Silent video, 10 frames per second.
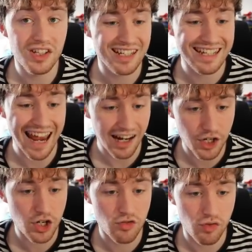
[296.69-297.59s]

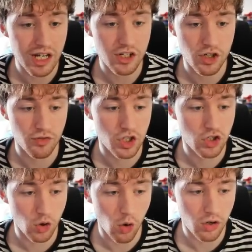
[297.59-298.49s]
detection range of
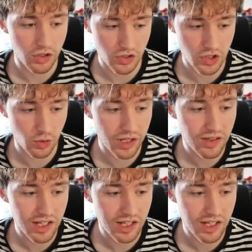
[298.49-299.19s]
stalkers. So in